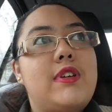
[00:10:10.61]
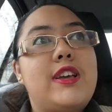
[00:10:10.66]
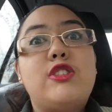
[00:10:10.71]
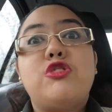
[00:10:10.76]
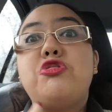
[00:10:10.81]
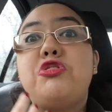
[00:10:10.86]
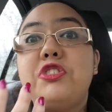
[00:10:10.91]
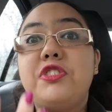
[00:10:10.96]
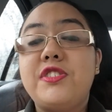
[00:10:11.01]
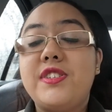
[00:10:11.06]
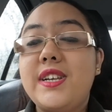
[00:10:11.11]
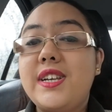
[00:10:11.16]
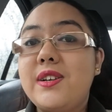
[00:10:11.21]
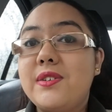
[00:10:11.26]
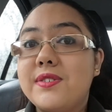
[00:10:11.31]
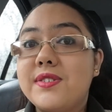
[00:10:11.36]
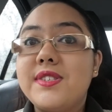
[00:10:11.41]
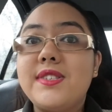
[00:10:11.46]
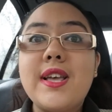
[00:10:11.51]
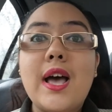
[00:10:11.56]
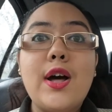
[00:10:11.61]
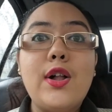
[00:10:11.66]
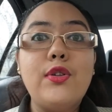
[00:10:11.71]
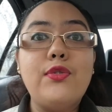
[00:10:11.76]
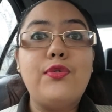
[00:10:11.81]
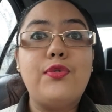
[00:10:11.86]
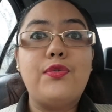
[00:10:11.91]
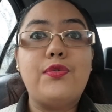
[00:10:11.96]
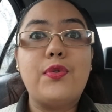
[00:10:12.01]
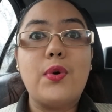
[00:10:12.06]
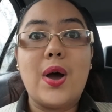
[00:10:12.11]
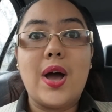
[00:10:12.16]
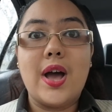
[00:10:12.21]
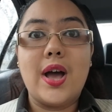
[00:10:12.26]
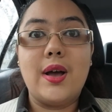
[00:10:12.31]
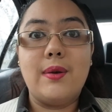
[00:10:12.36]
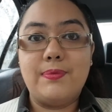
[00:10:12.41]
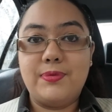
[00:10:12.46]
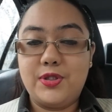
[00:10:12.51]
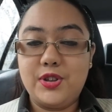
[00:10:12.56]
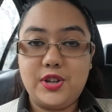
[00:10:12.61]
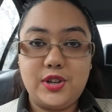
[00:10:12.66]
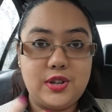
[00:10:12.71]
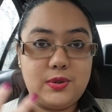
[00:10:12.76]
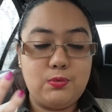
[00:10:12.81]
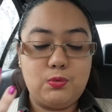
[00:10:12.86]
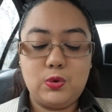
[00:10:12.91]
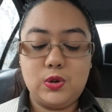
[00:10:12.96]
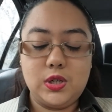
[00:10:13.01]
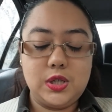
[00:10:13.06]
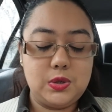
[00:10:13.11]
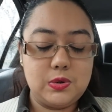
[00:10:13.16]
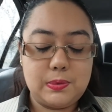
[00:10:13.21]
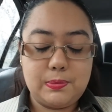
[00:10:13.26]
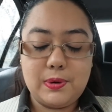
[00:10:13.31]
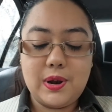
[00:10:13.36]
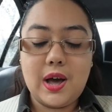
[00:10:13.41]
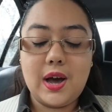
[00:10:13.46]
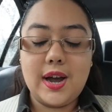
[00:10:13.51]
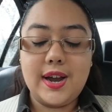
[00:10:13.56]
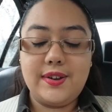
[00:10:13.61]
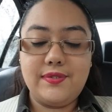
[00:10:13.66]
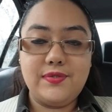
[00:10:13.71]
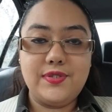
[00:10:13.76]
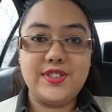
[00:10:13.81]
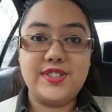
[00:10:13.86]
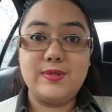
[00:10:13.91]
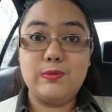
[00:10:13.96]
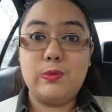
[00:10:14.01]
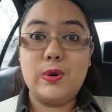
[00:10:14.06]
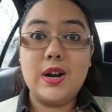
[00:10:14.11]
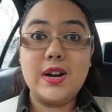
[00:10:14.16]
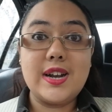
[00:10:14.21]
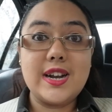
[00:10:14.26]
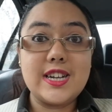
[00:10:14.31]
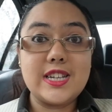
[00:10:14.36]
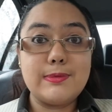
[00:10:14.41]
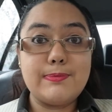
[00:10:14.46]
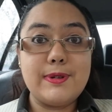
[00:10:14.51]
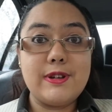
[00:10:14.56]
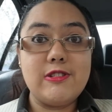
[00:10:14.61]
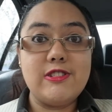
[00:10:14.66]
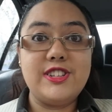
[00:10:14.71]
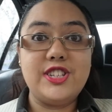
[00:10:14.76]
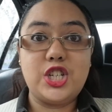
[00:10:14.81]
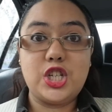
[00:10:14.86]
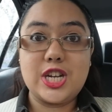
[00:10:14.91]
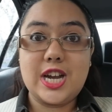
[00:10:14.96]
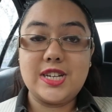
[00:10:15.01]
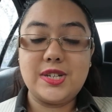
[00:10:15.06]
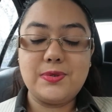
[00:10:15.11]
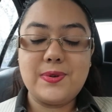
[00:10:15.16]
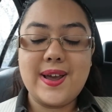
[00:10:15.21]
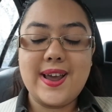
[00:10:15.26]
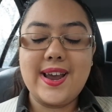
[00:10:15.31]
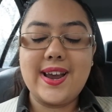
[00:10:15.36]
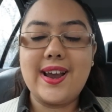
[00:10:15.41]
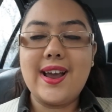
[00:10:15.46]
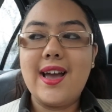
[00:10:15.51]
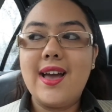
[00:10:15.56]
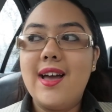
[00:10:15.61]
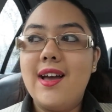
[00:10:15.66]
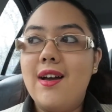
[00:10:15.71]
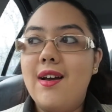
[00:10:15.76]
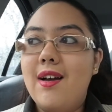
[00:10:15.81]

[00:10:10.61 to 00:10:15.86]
introducing yourself, that you'd want to apply for some work experience shadowing,